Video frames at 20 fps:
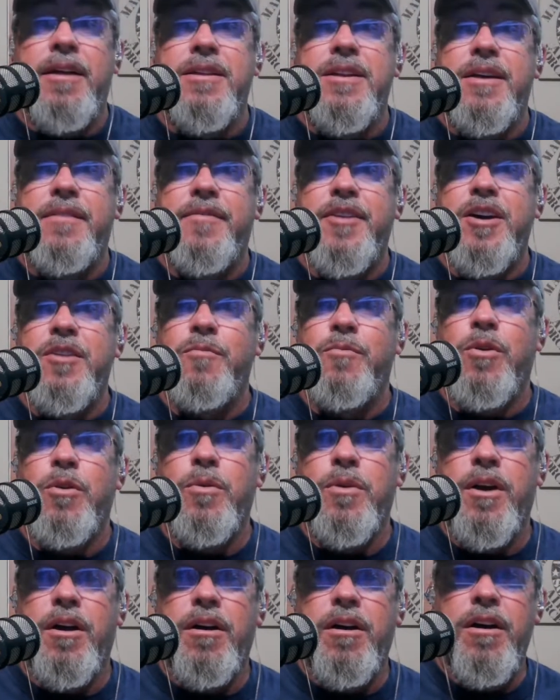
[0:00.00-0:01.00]
that I've done
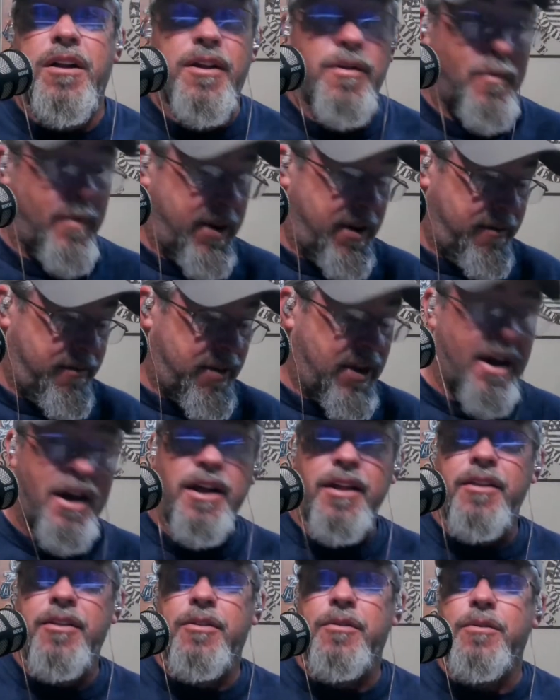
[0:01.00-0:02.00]
roll call and we've
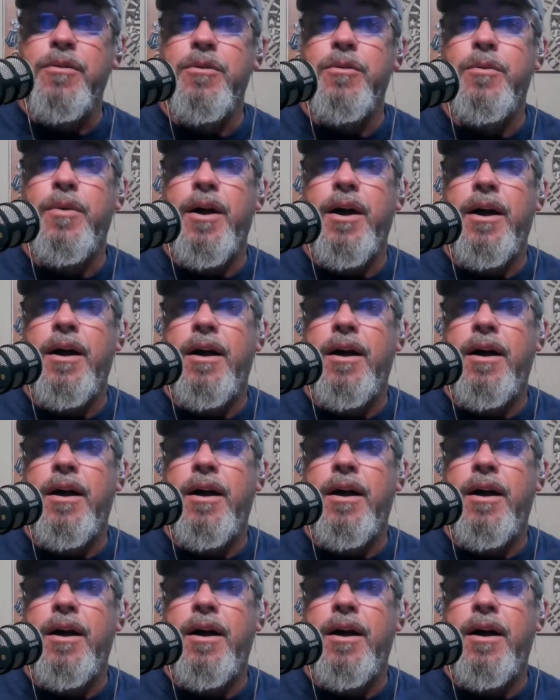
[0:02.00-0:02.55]
gotten through,